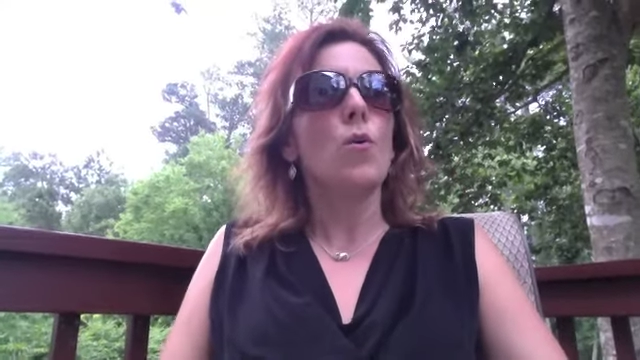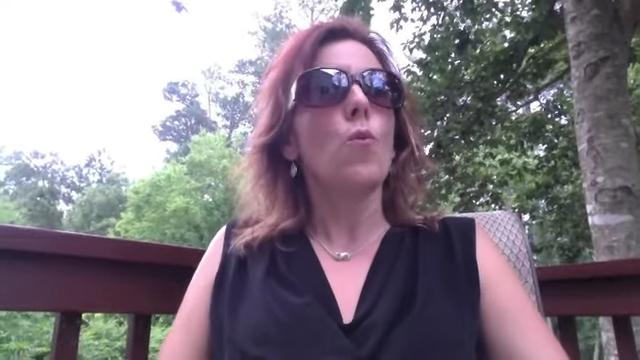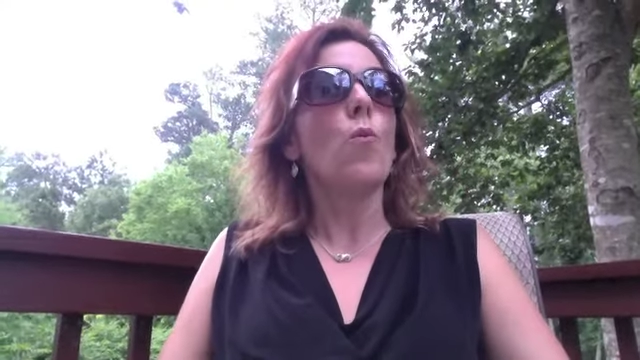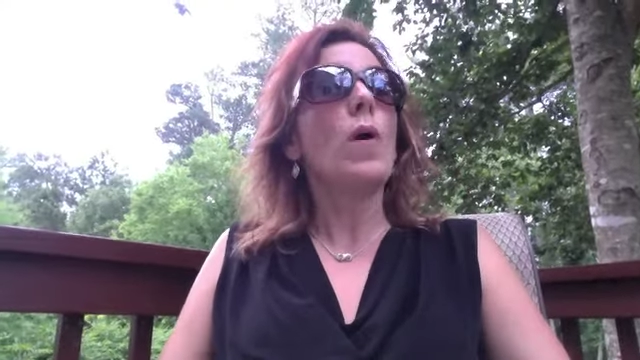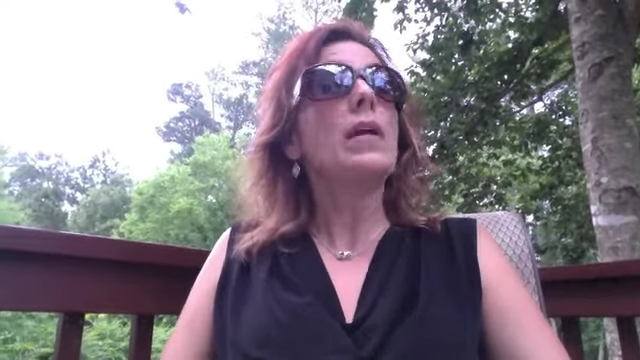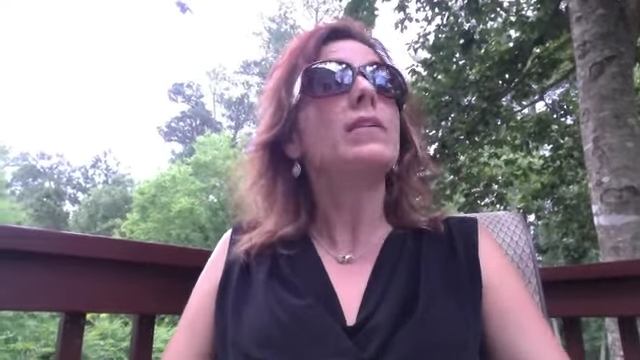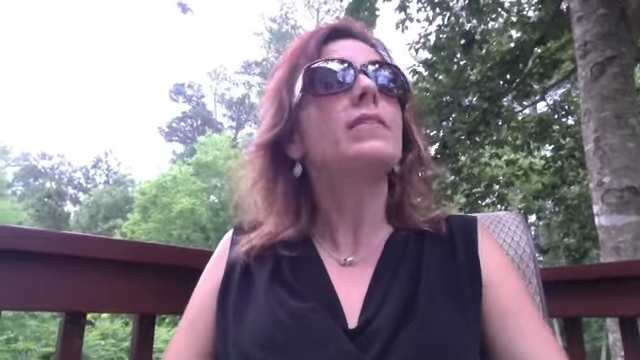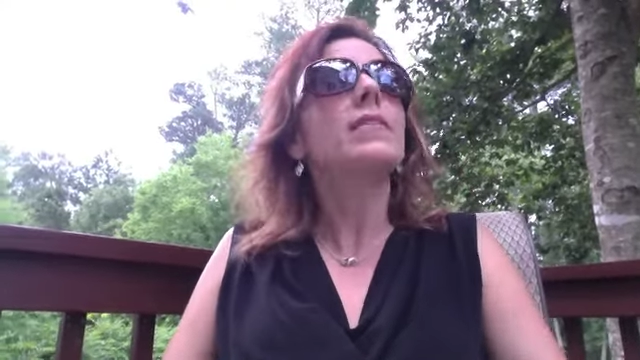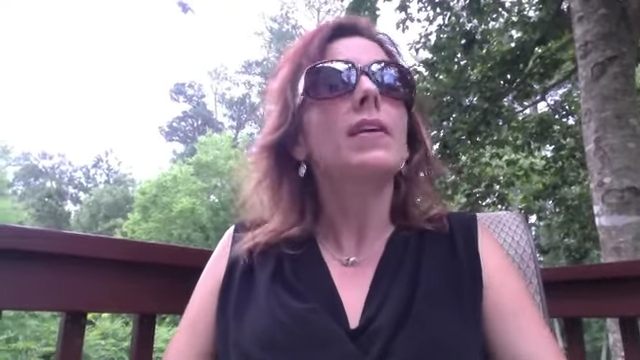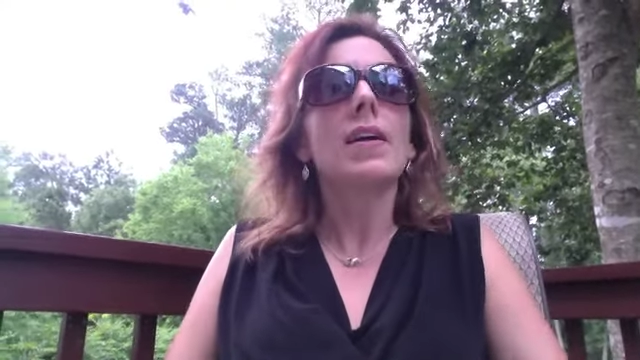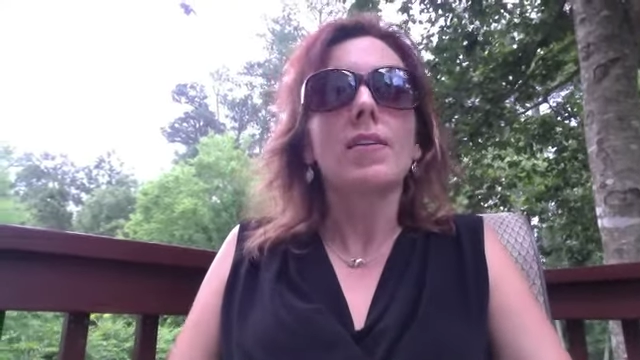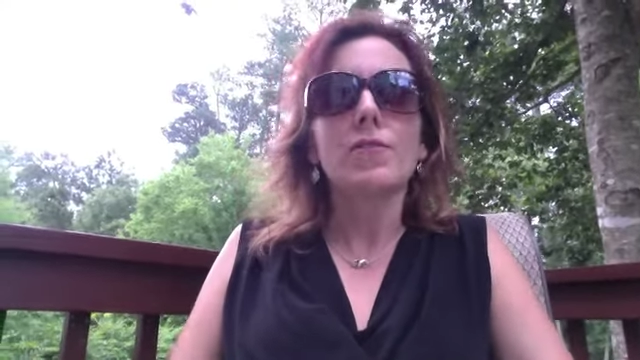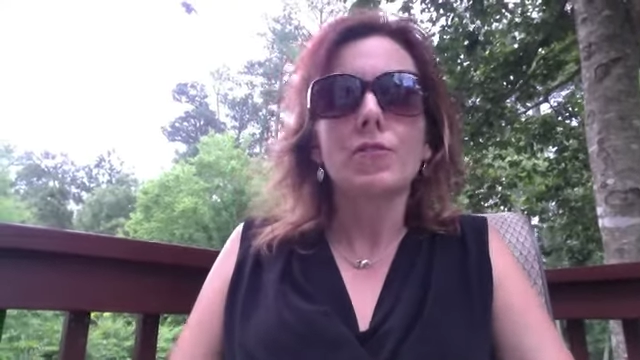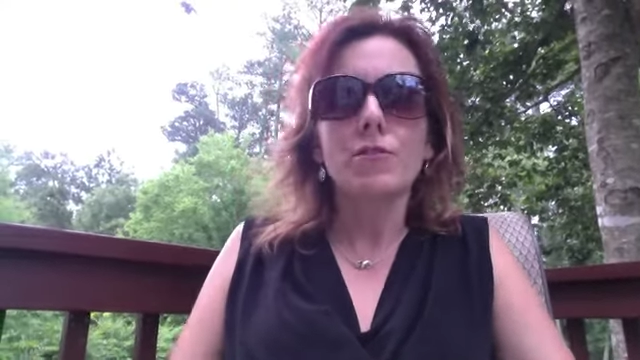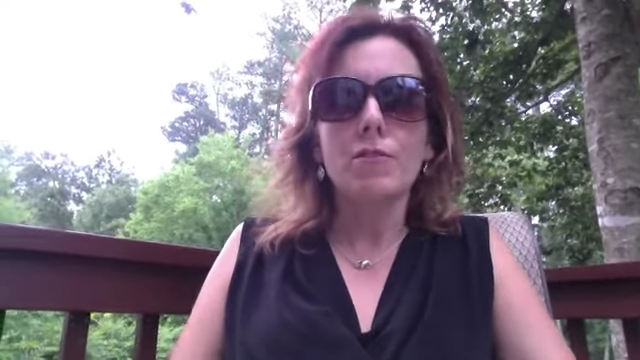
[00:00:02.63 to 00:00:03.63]
Wednesday
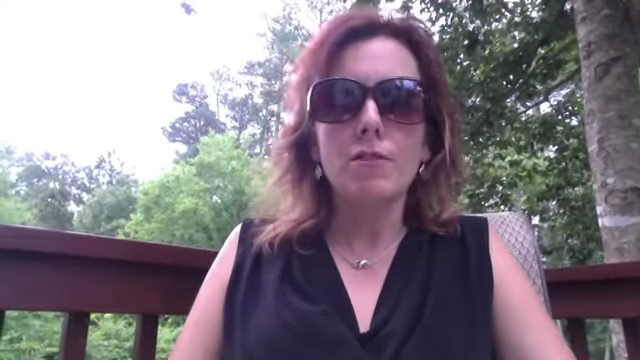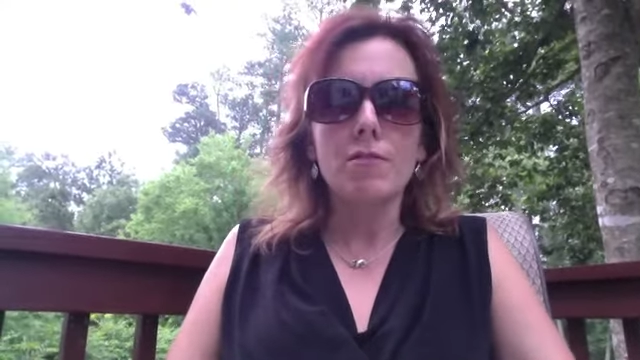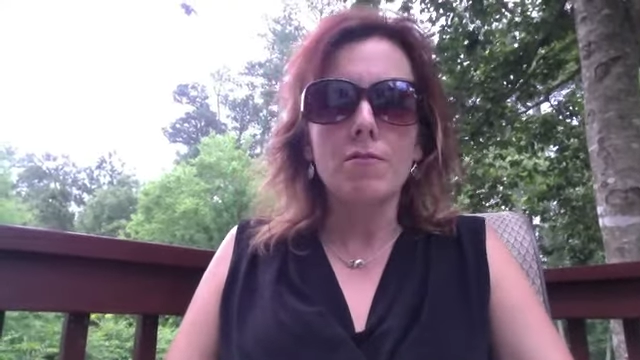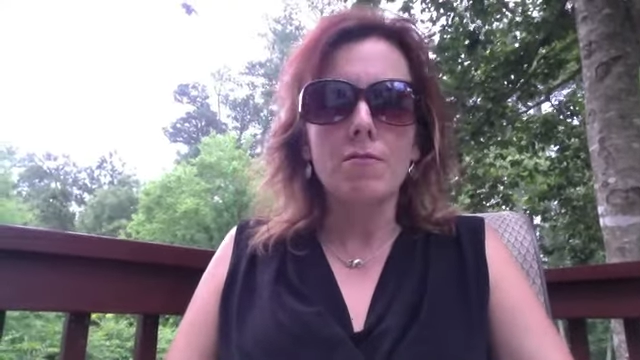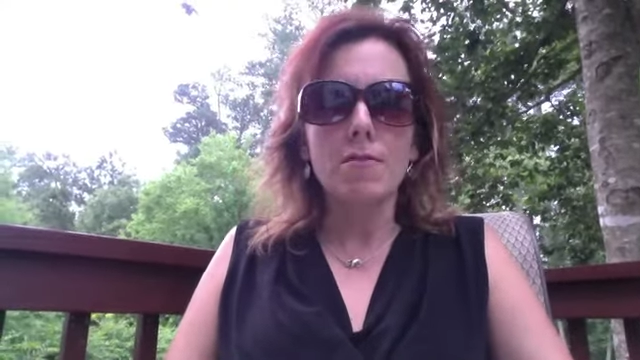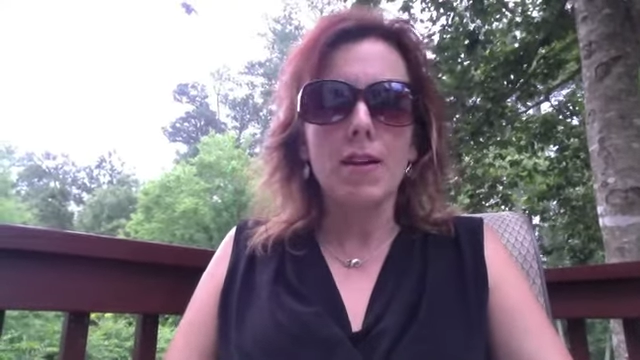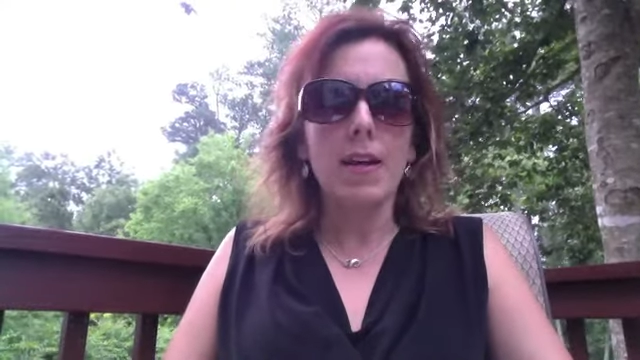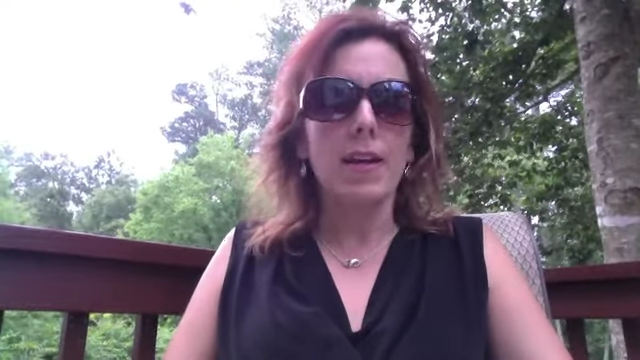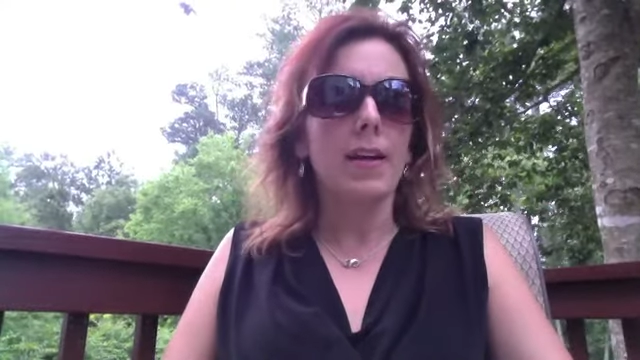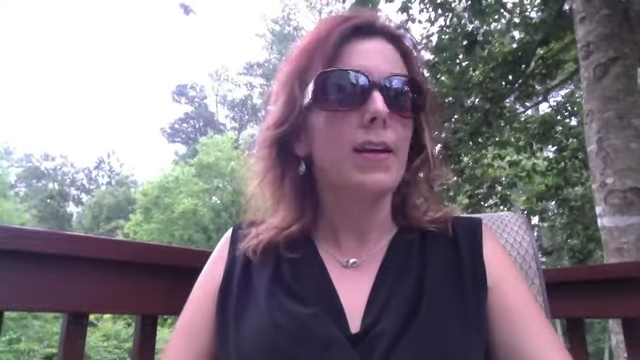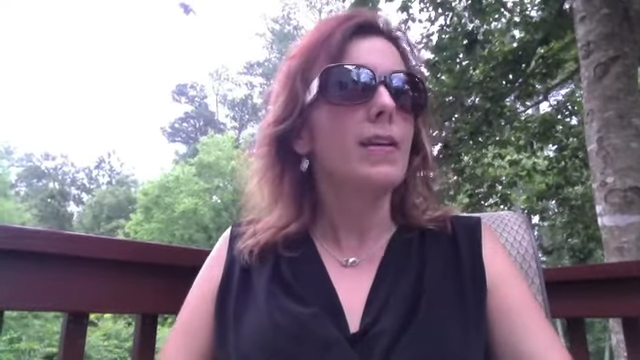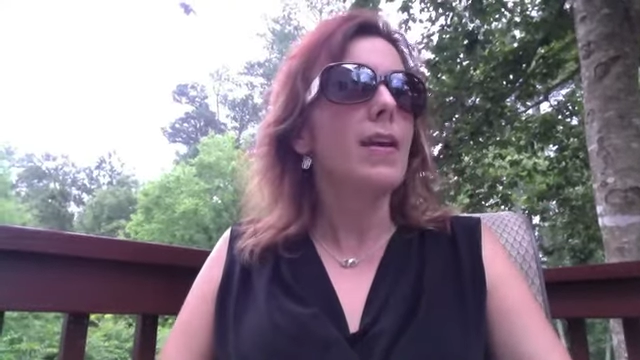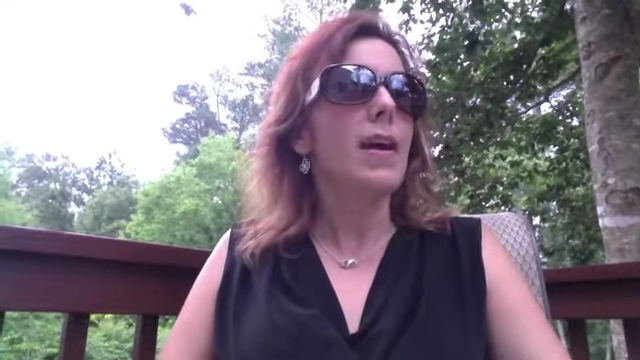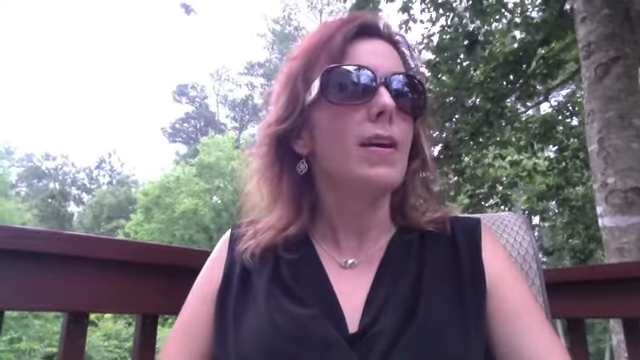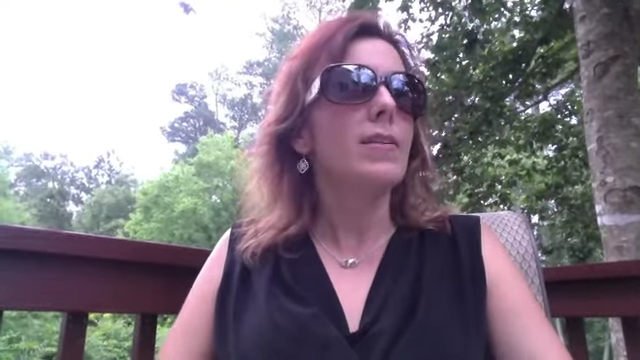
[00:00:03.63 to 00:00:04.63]
afternoon,
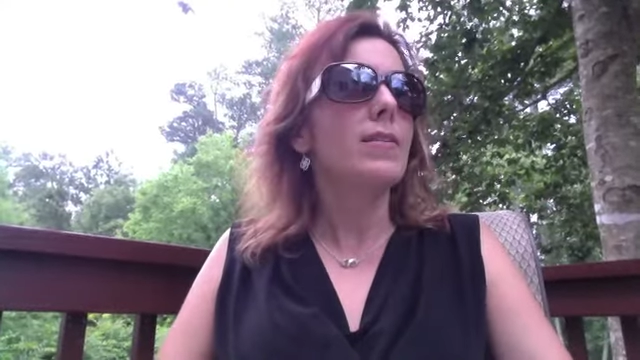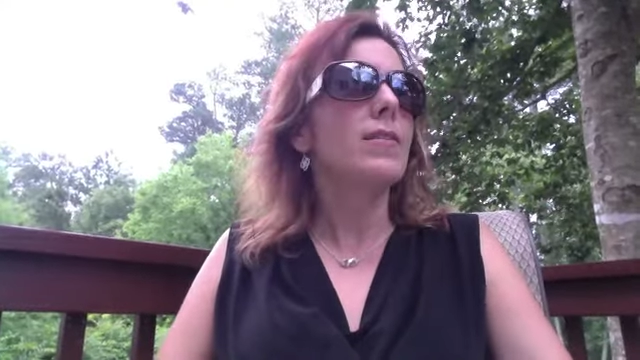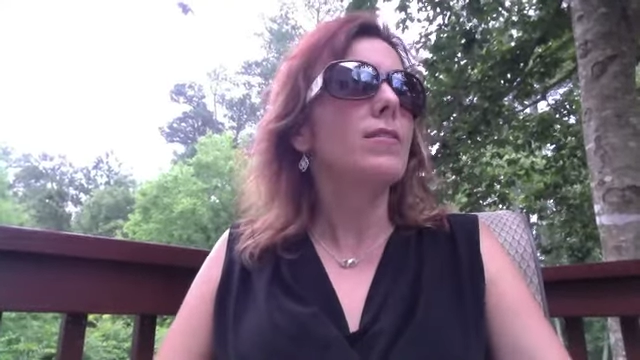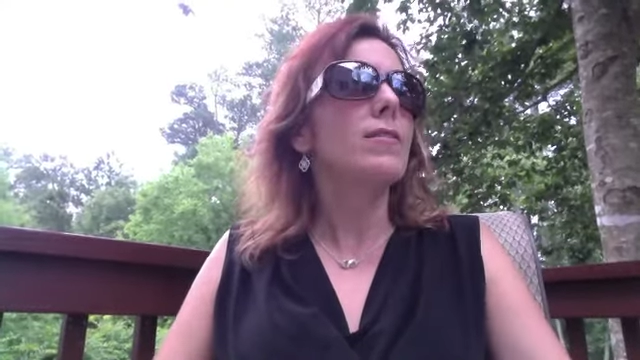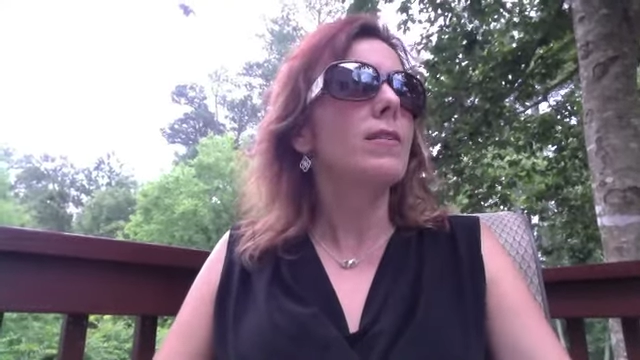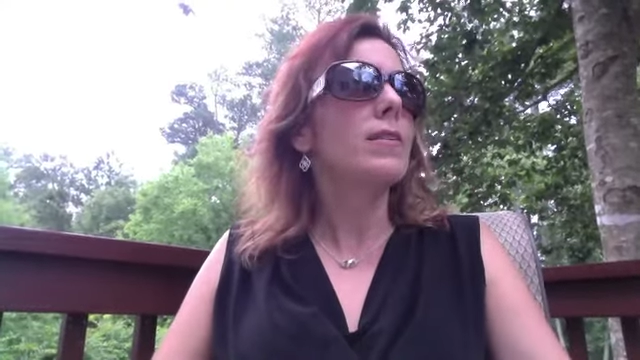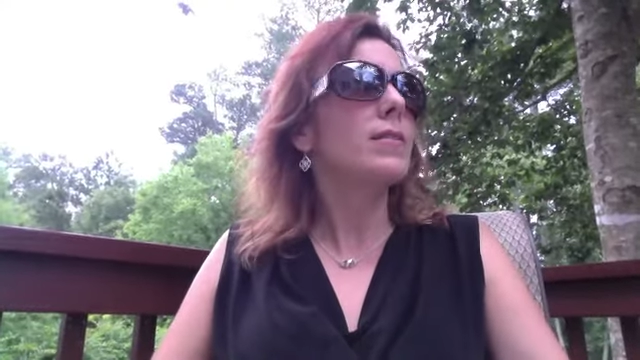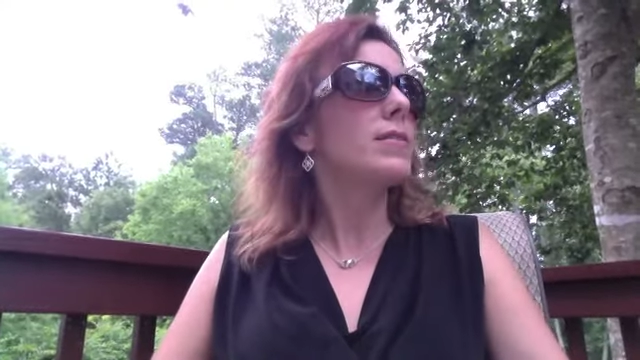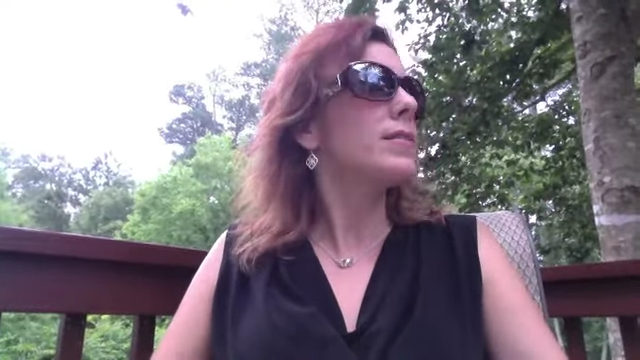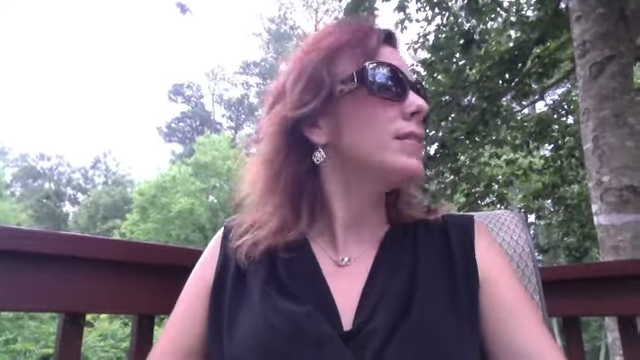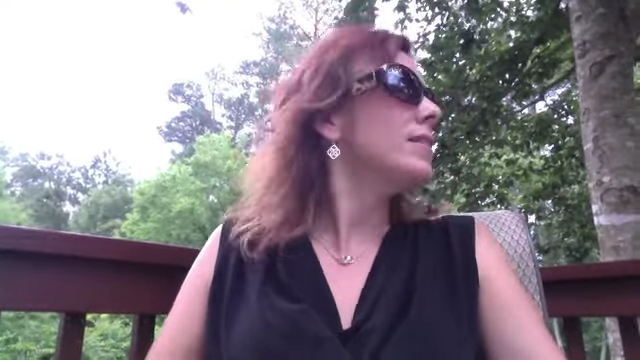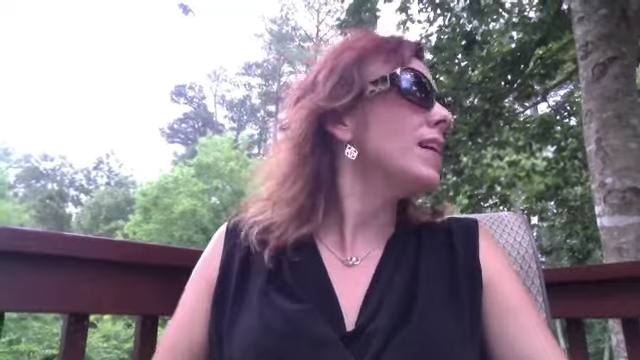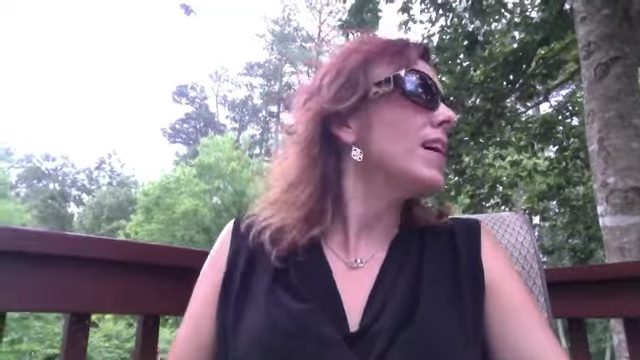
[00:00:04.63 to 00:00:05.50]
and as you can see,